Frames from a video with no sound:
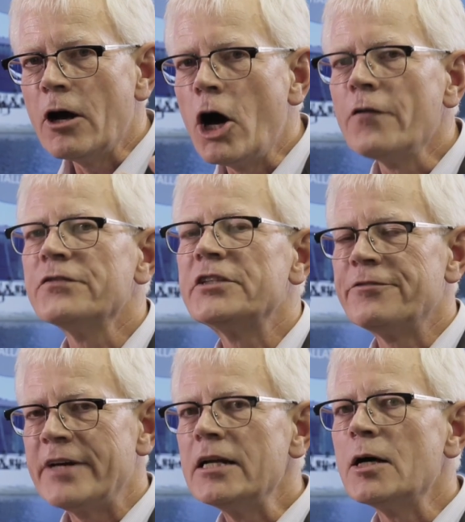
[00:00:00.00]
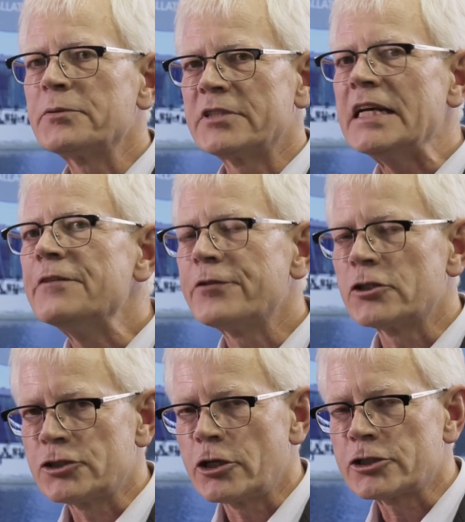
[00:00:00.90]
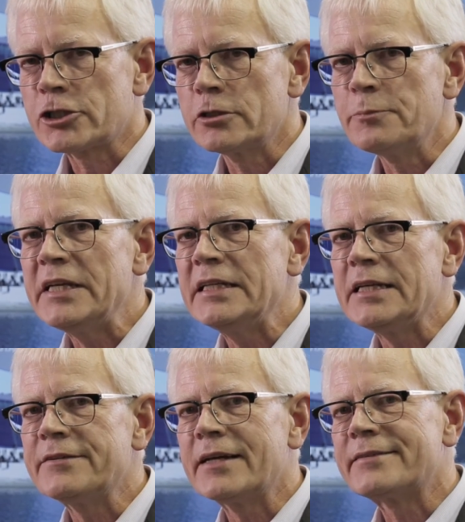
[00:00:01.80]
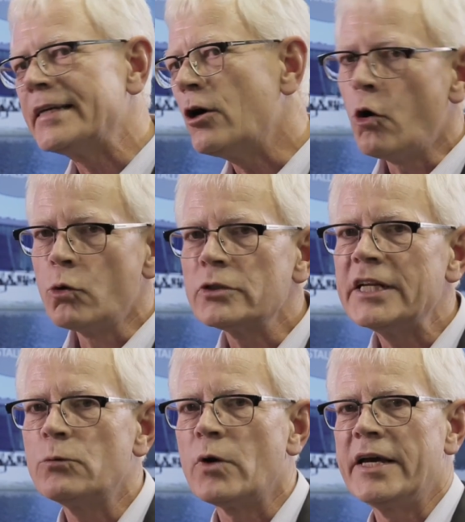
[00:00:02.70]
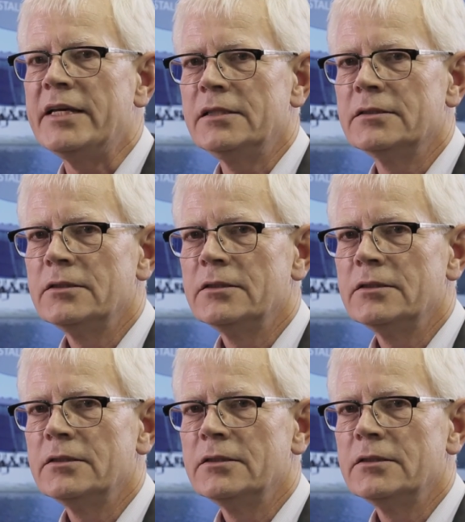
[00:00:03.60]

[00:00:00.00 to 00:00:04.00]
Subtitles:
undeveloped infrastructure, meaning that the only way